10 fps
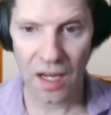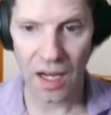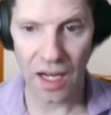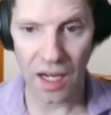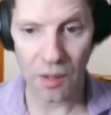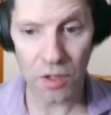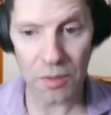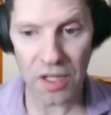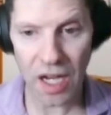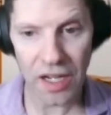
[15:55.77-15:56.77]
What
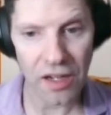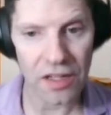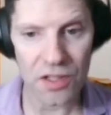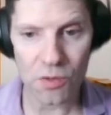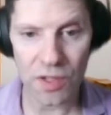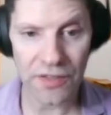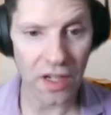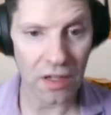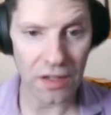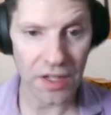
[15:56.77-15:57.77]
about high cards? We've
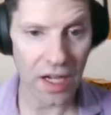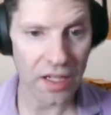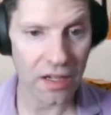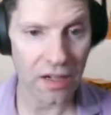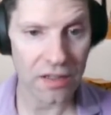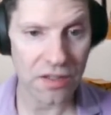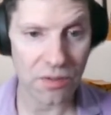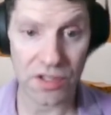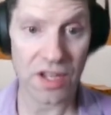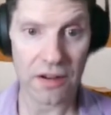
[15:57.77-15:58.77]
got all the high cards. We're
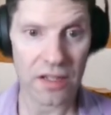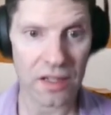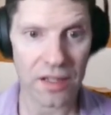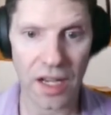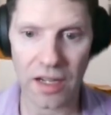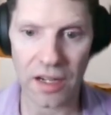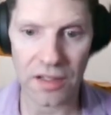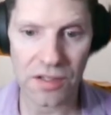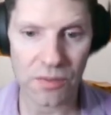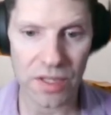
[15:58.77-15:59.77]
staring at all the high cards.